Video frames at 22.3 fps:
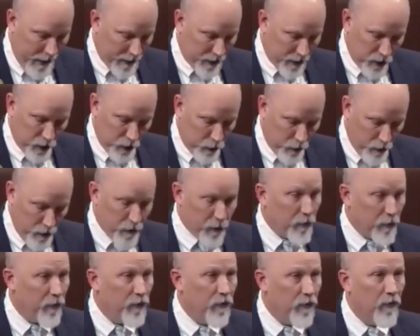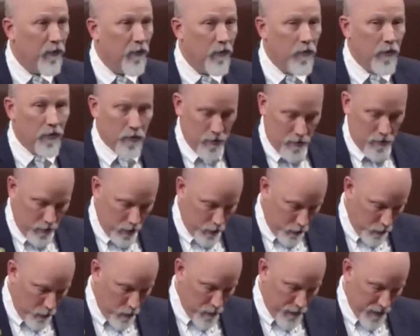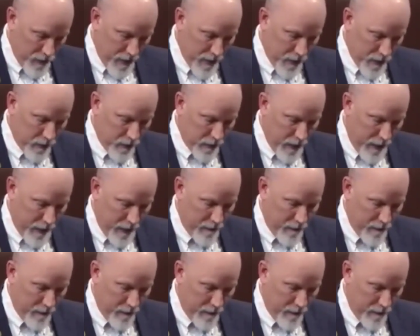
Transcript: That's the truth. The truth is